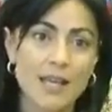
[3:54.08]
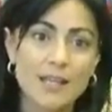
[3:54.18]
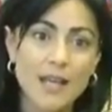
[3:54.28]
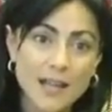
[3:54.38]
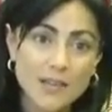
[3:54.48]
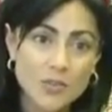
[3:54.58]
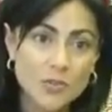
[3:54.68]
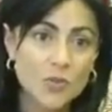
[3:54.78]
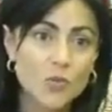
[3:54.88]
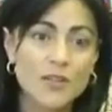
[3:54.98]
It had to
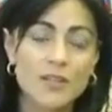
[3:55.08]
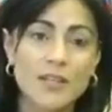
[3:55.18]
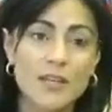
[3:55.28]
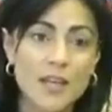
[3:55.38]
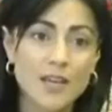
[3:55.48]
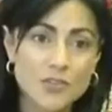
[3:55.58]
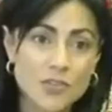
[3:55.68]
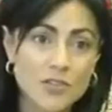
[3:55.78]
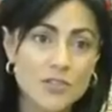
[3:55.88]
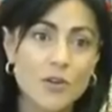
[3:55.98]
do with the
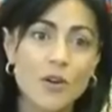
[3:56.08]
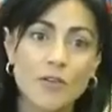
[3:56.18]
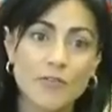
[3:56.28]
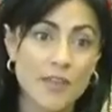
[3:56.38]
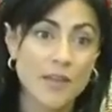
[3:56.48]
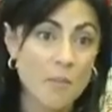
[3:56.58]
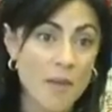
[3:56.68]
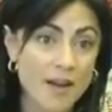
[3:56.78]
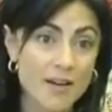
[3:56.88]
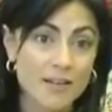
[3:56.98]
interest of the
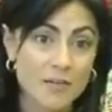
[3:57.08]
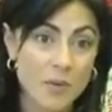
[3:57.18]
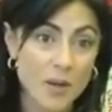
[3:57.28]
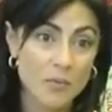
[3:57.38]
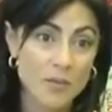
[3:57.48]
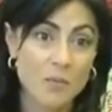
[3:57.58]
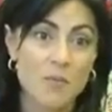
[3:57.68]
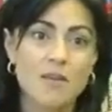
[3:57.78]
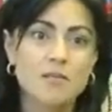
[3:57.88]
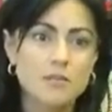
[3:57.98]
American public
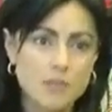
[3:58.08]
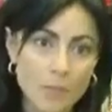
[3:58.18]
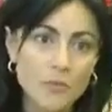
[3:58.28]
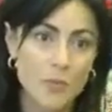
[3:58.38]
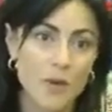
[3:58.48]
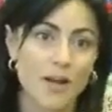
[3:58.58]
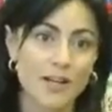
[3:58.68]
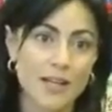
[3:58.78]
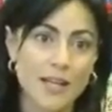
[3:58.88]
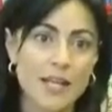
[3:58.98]
being stumped upon.
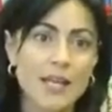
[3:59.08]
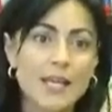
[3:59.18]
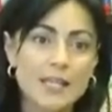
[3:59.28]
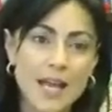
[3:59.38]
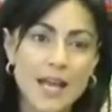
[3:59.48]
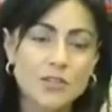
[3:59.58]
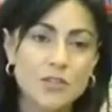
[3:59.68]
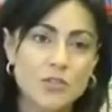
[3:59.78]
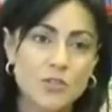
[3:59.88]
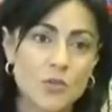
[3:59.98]
It had
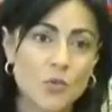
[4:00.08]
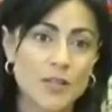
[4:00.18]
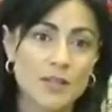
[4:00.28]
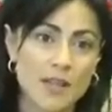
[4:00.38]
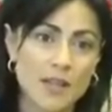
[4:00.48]
to do with